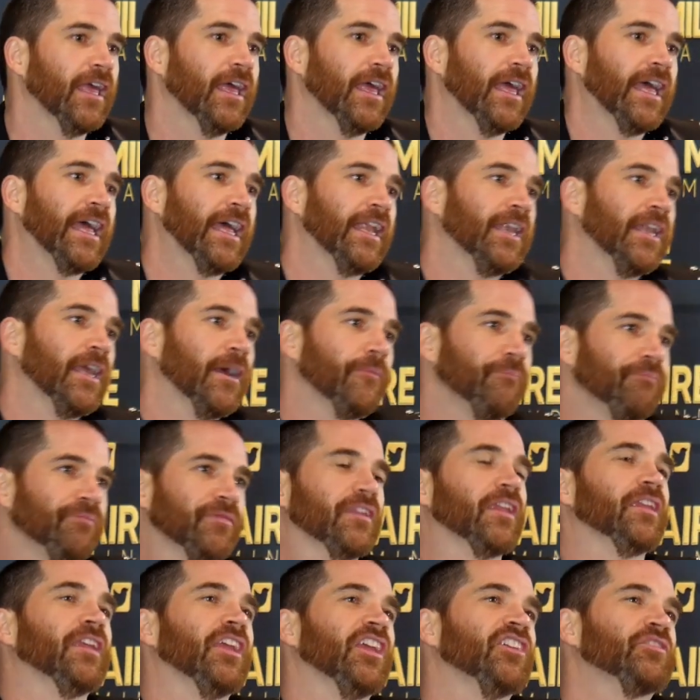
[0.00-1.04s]

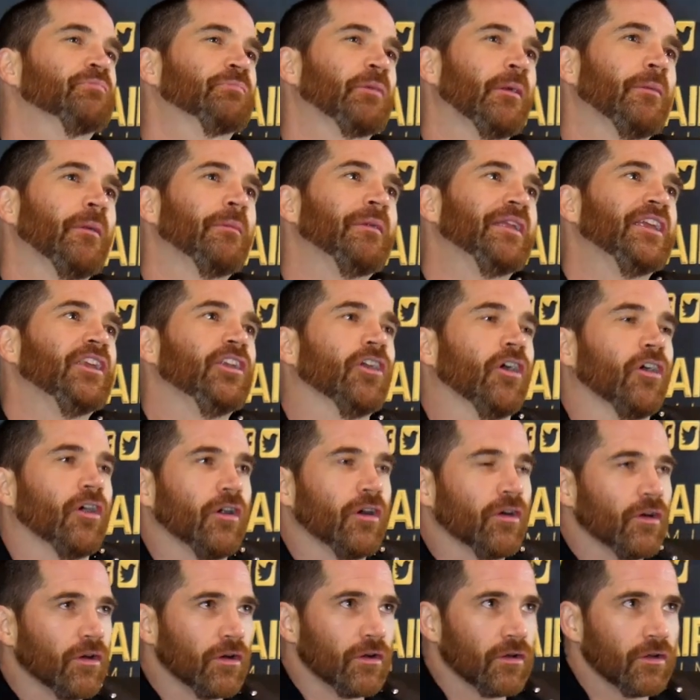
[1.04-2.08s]
And it's probably
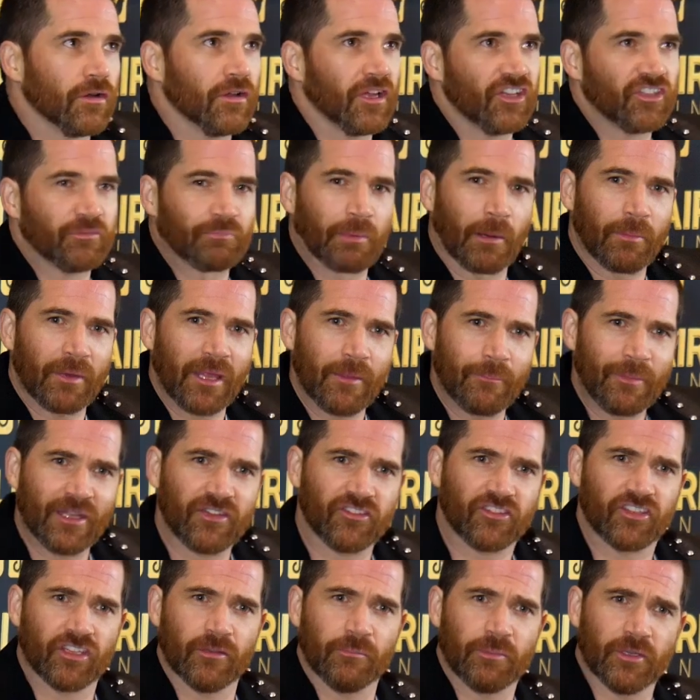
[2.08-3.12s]
a
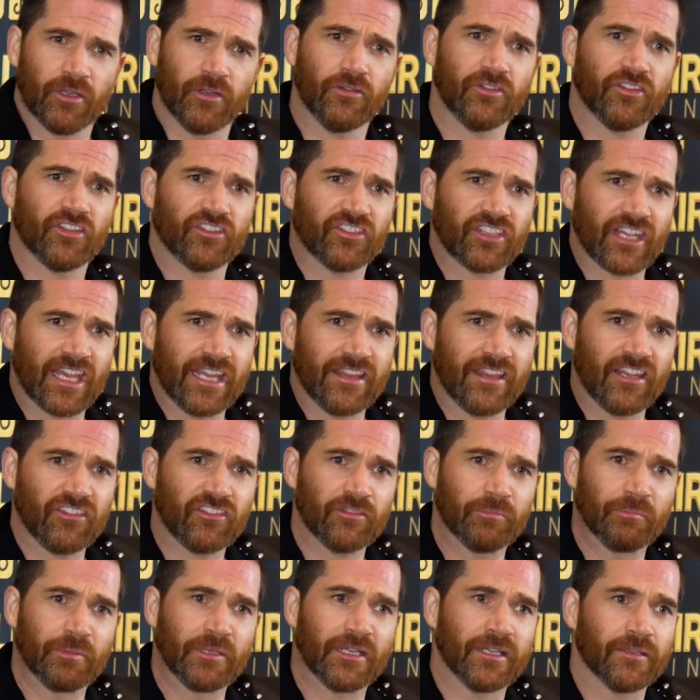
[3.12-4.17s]
bit taboo to say
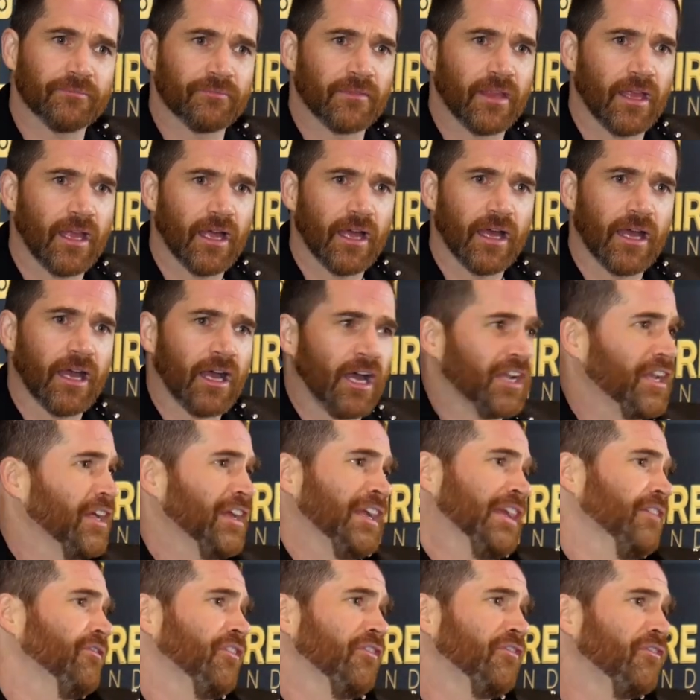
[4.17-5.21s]
this, but I
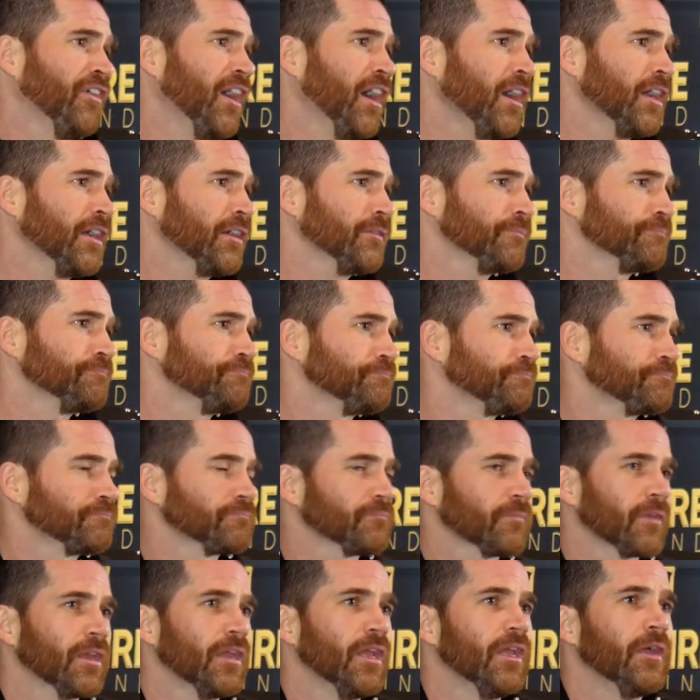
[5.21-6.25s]
don't give a fuck.
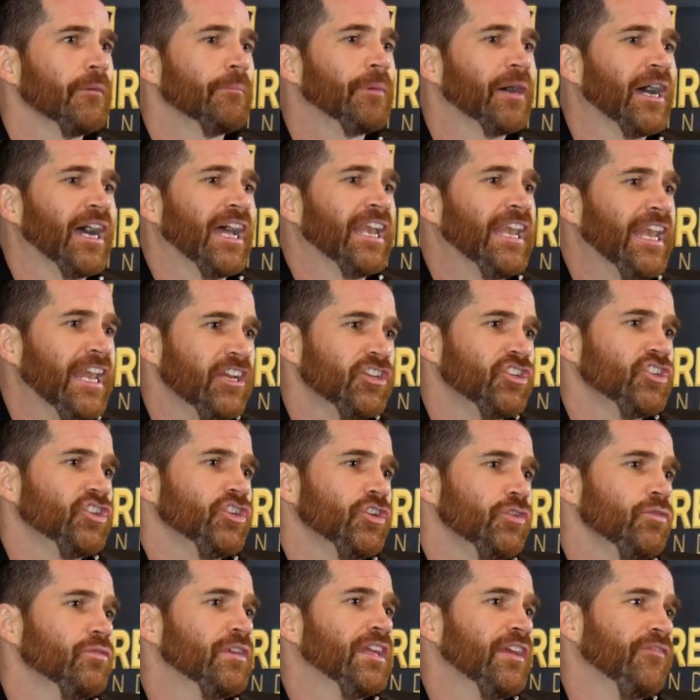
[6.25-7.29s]
But unless
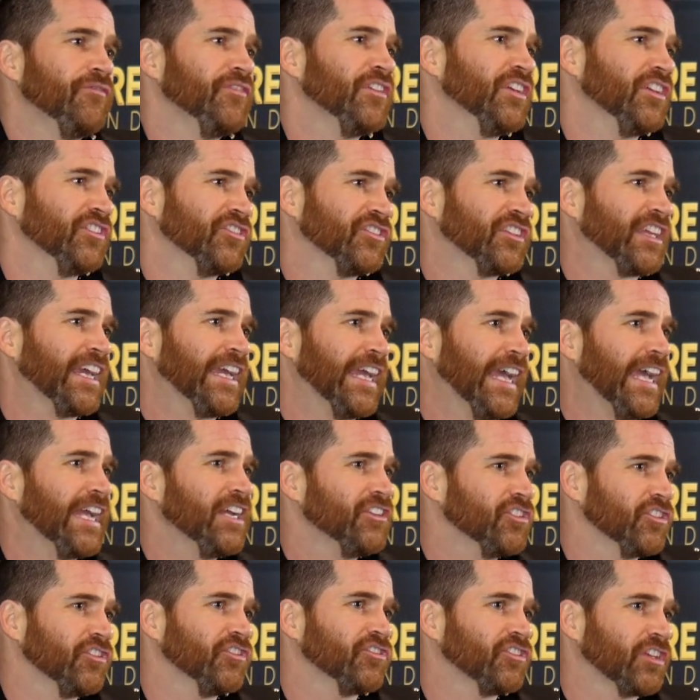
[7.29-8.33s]
you give the estate
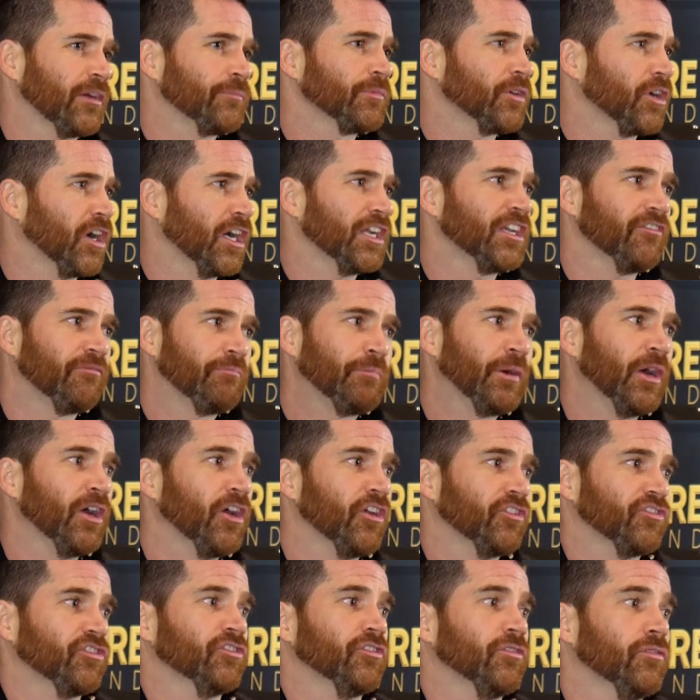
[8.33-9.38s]
agent some kind of
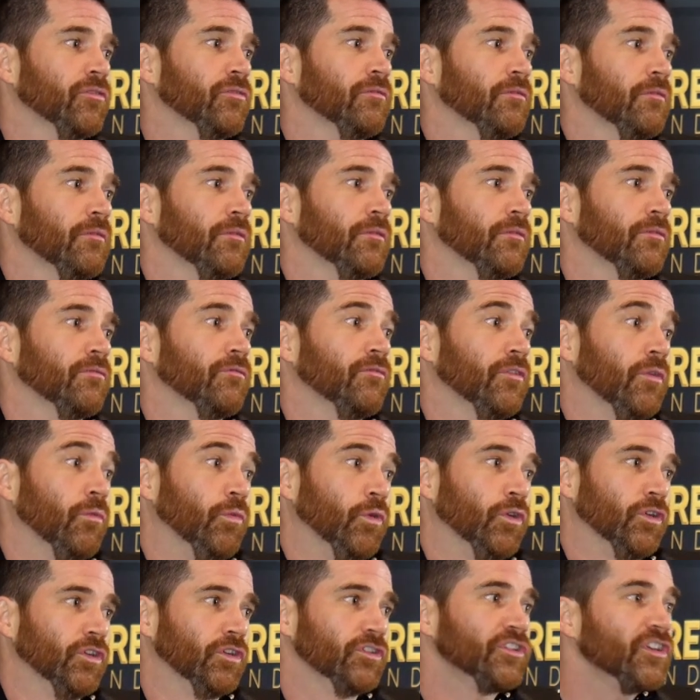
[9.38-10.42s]
personal
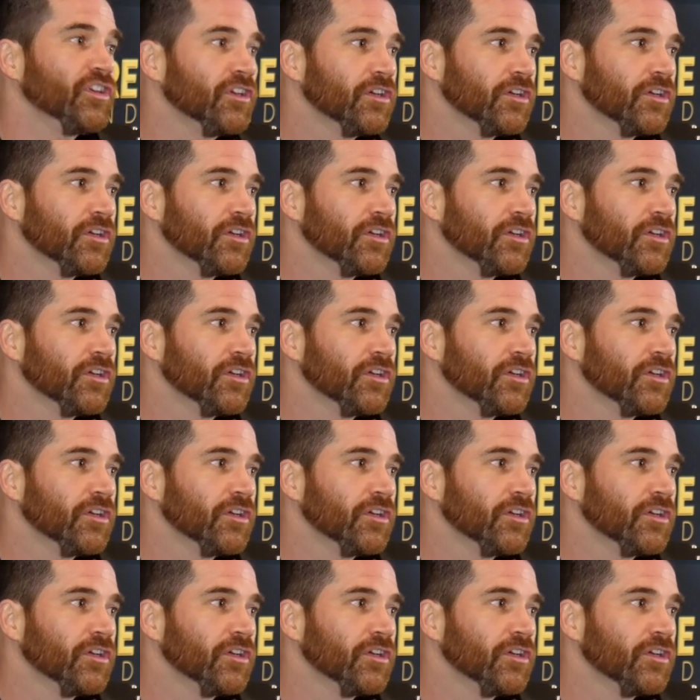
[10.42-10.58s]
reward